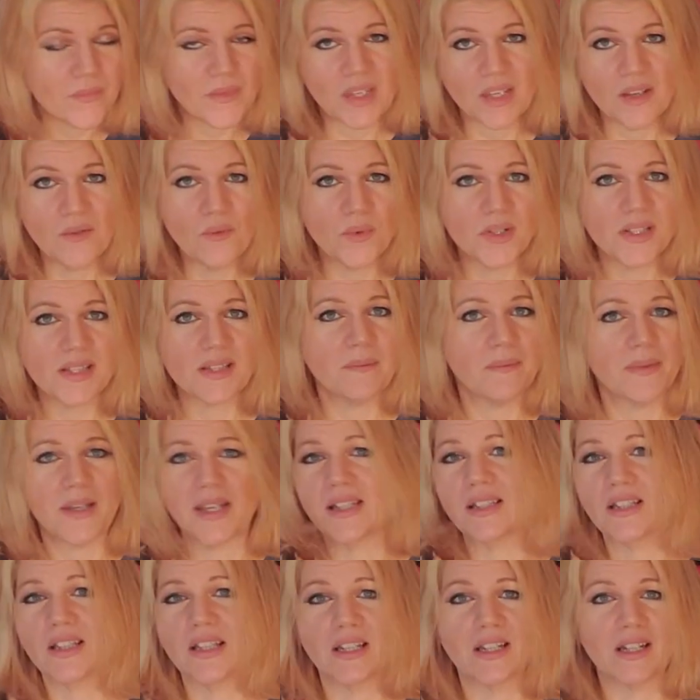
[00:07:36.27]
It wasn't
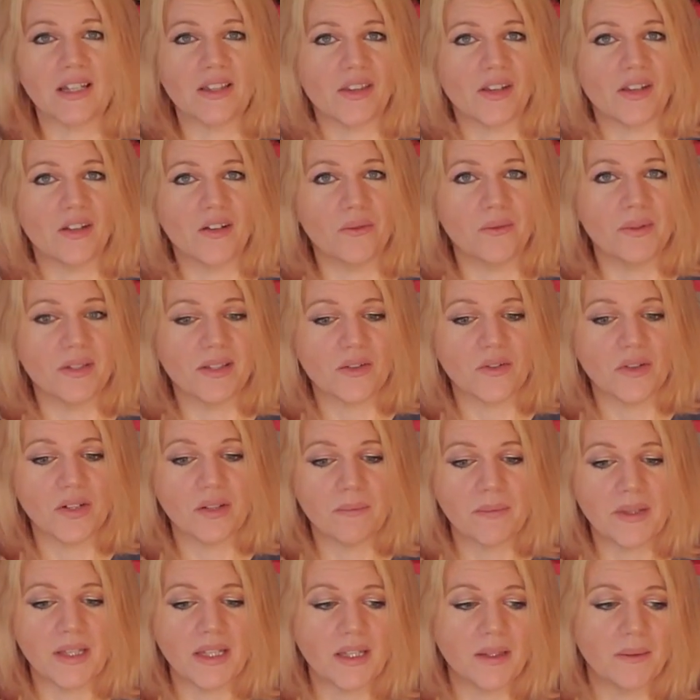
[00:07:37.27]
bad like I thought it was going to
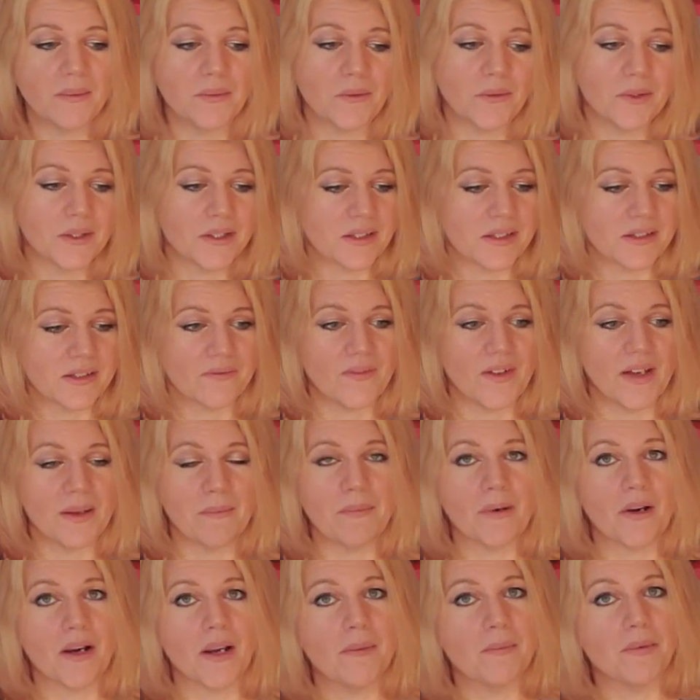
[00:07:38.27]
be. Of course, if I
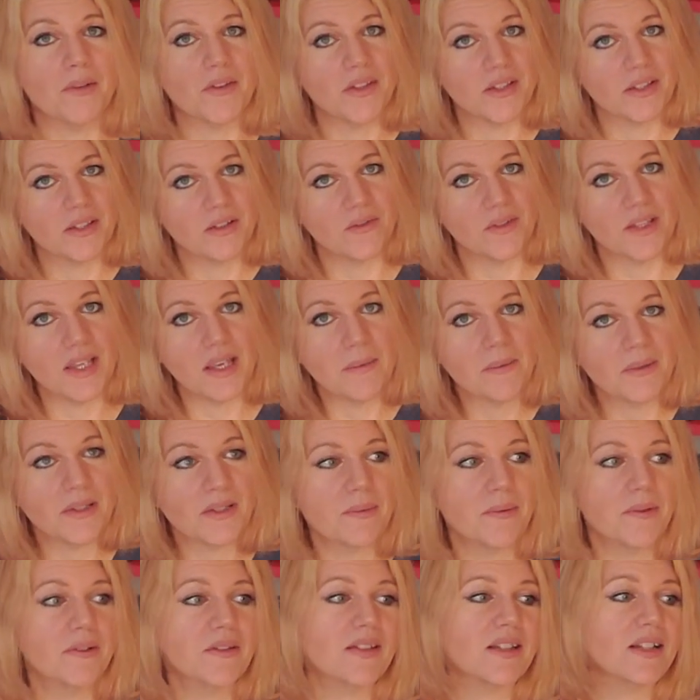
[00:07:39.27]
probably put the two
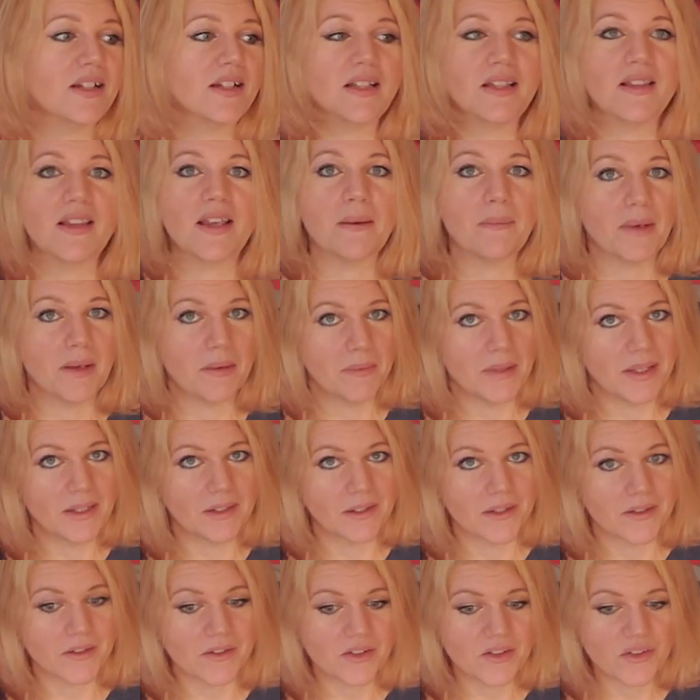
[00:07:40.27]
tablespoons in it, that might be
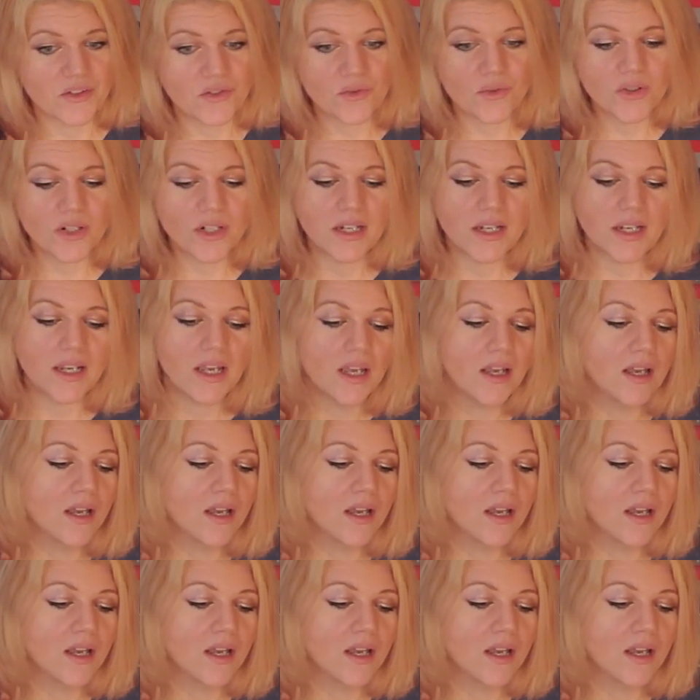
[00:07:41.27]
another story.